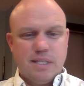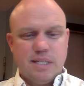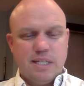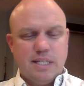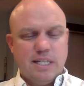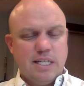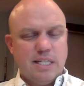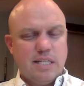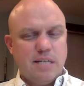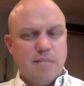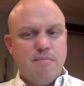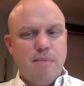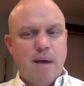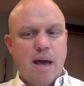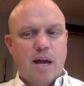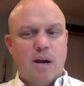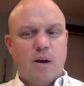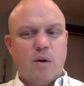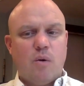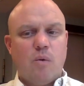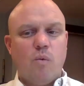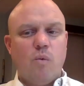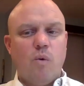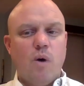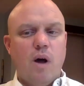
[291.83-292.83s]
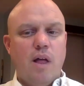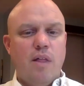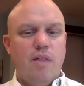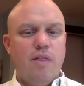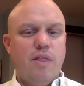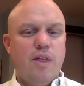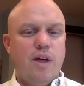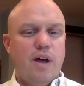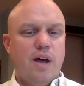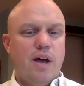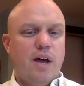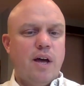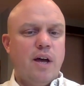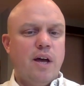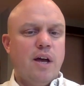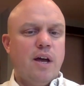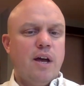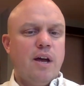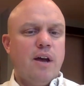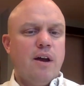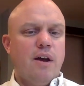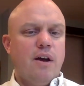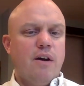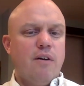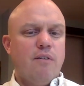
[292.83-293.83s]
It doesn't matter what the
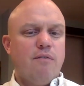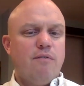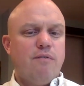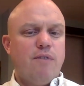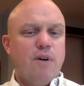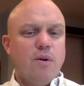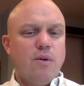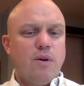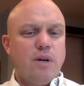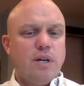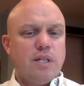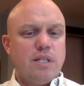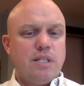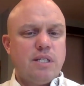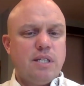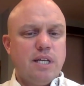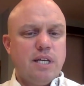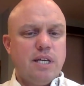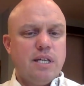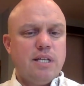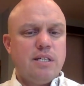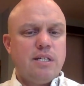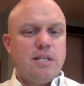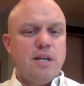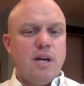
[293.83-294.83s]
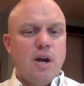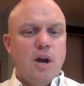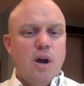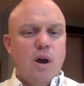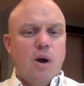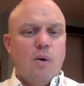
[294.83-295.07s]
focus is.